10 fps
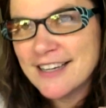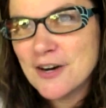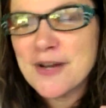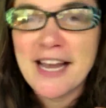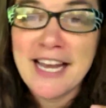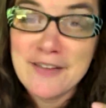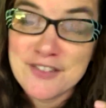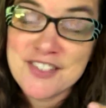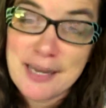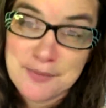Okay, I have a
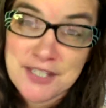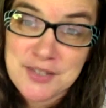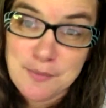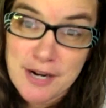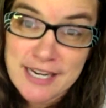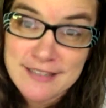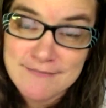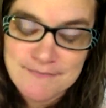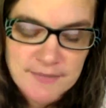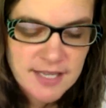skeptic's brain,
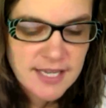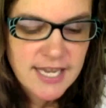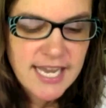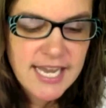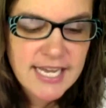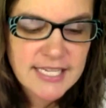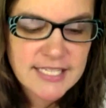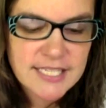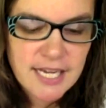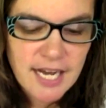
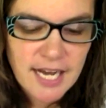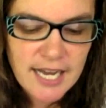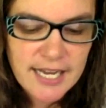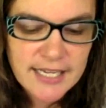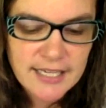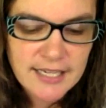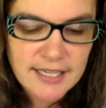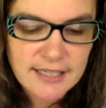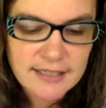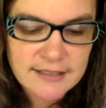and
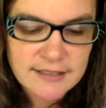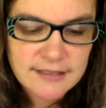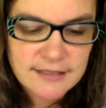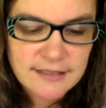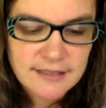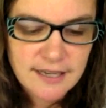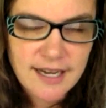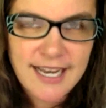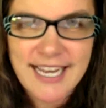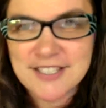I
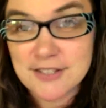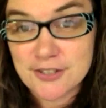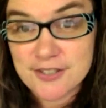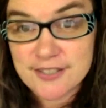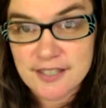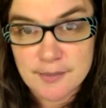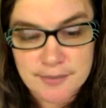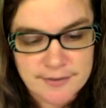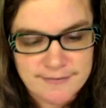had to look this up.